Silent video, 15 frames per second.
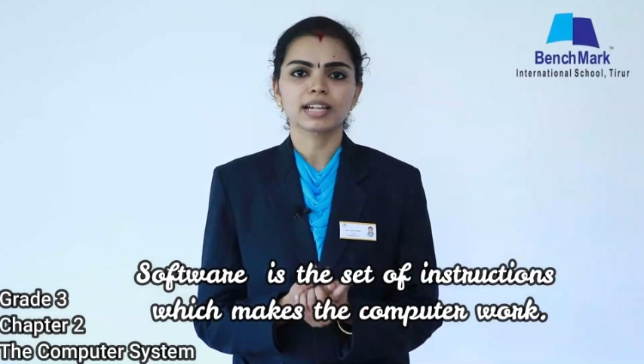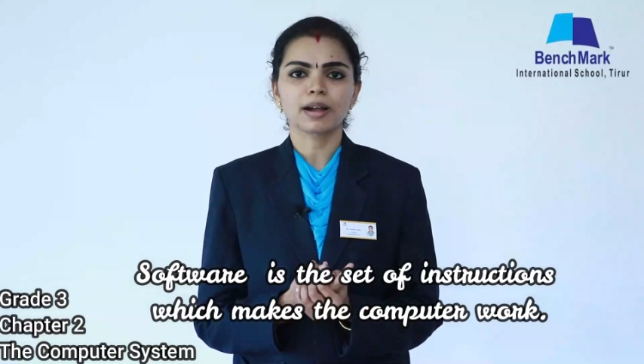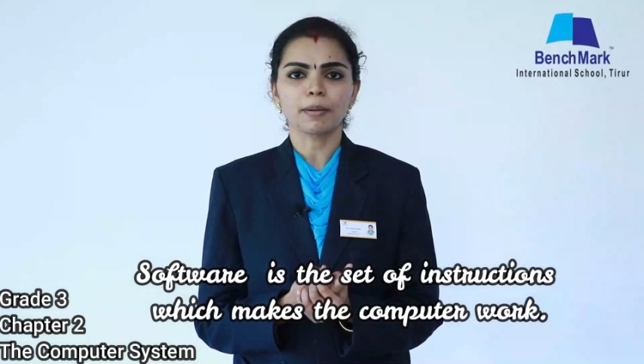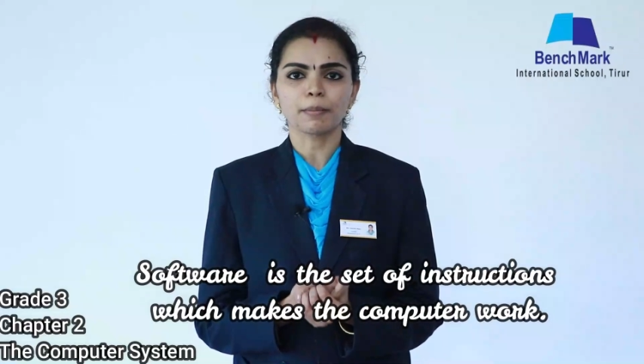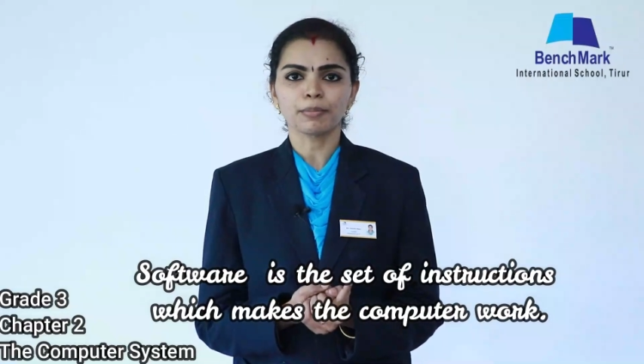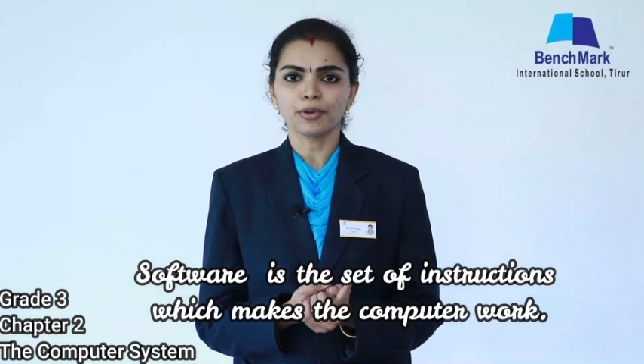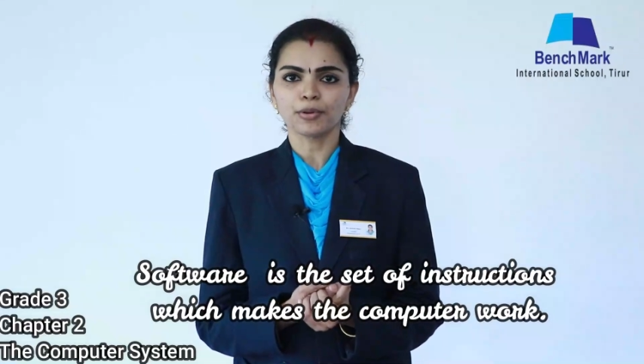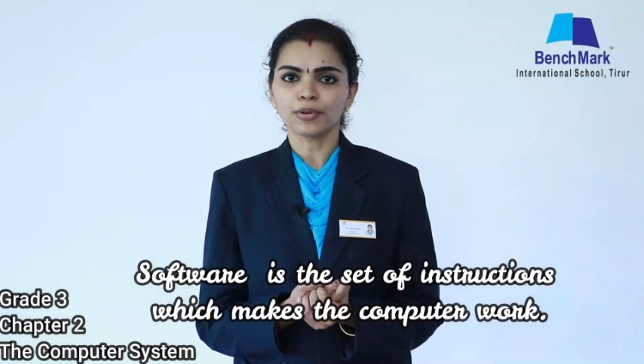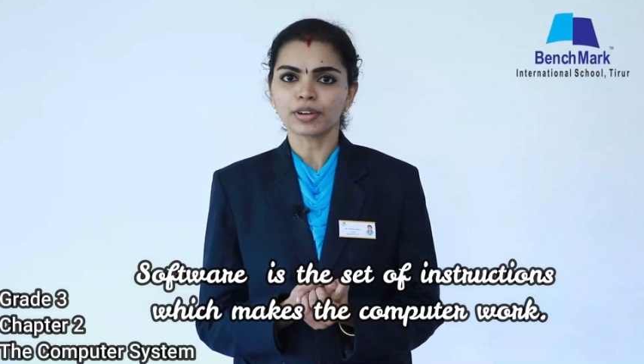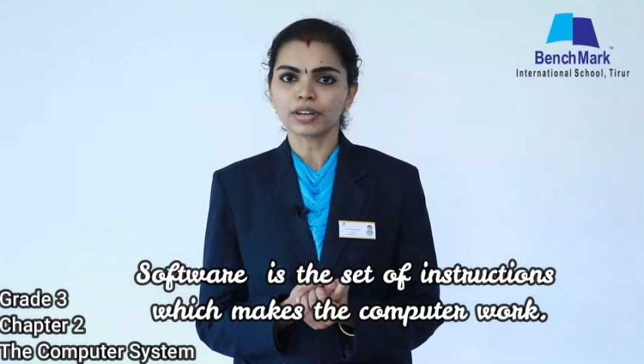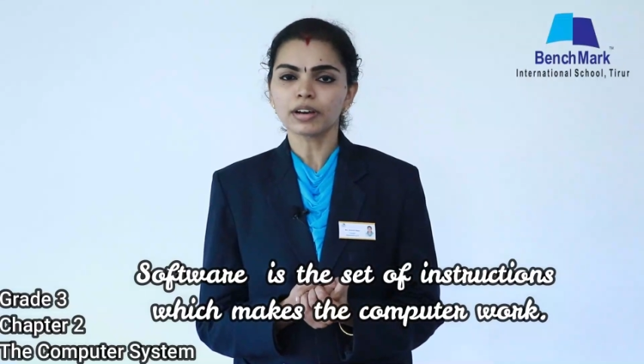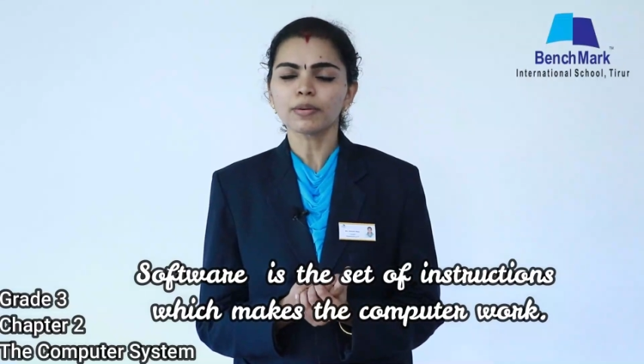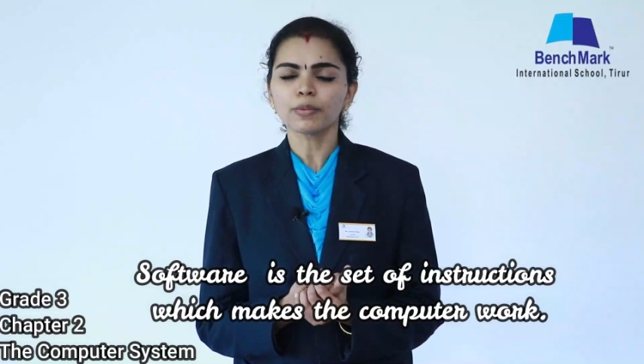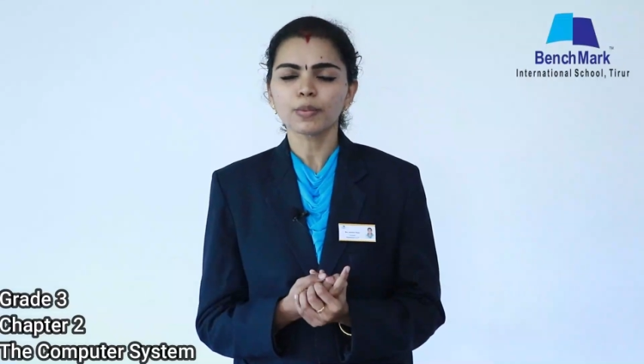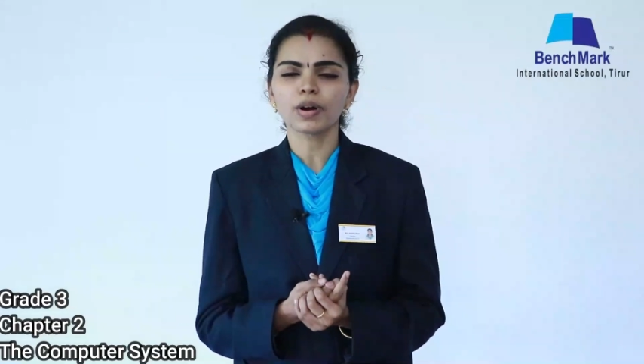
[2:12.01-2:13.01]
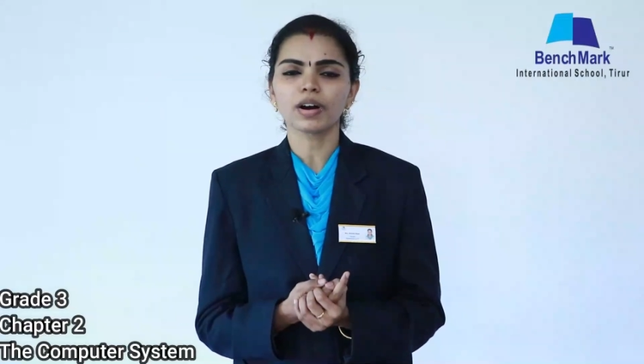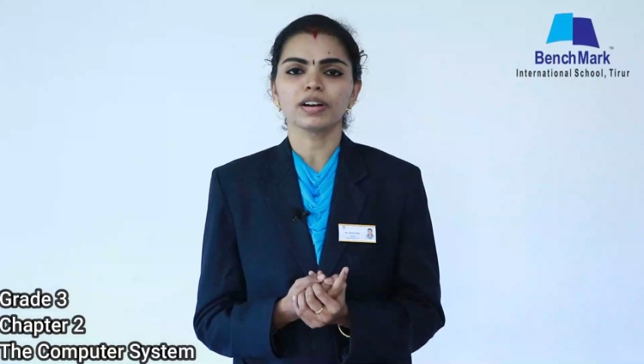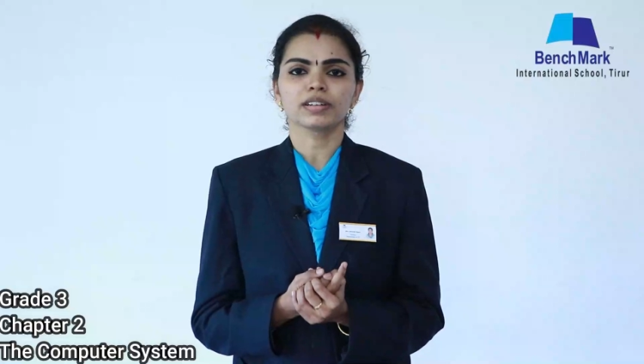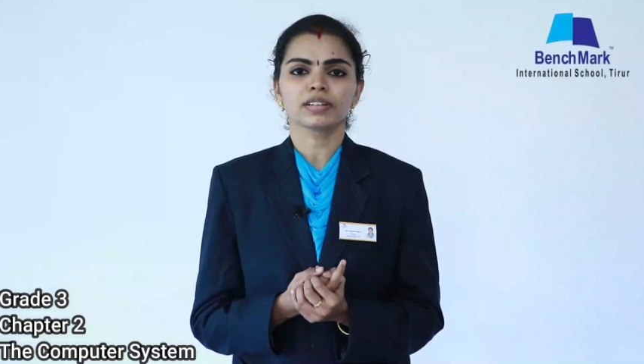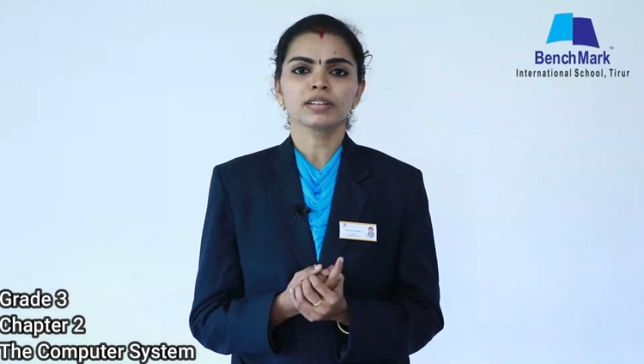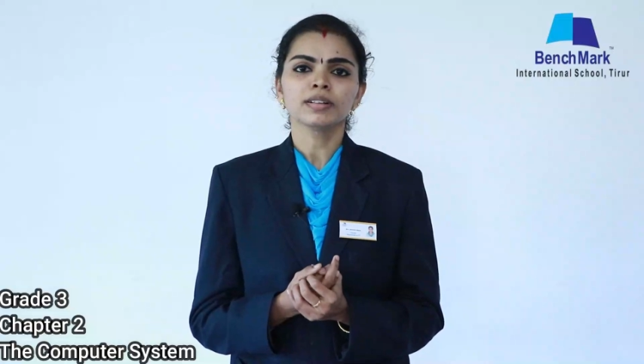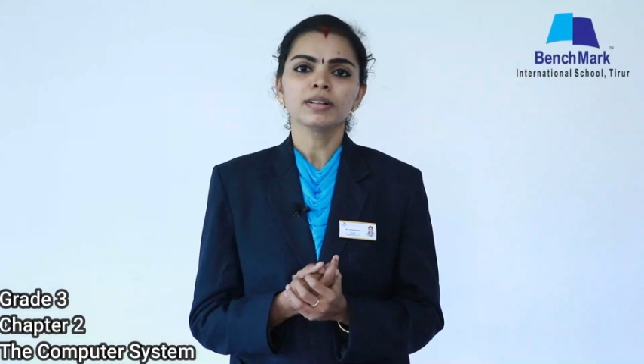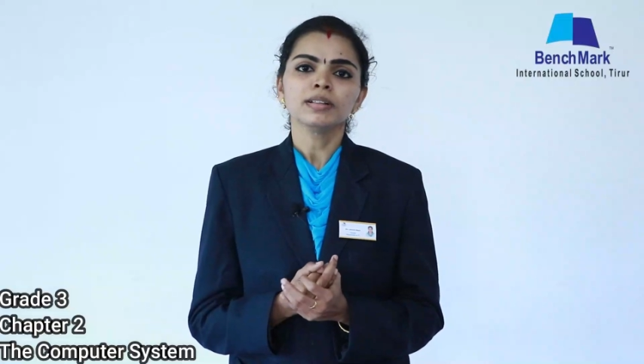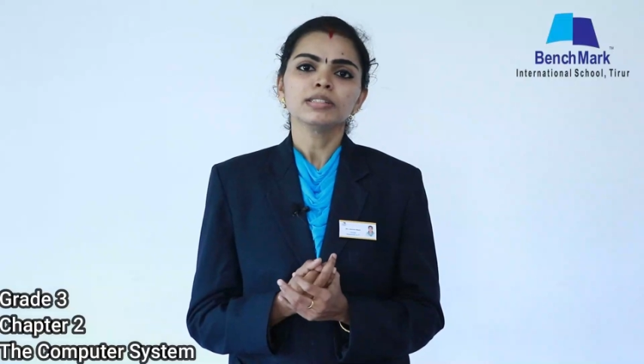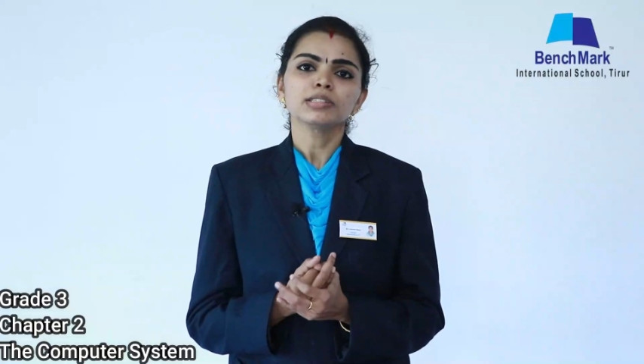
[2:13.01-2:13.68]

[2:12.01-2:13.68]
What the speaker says: a computer work.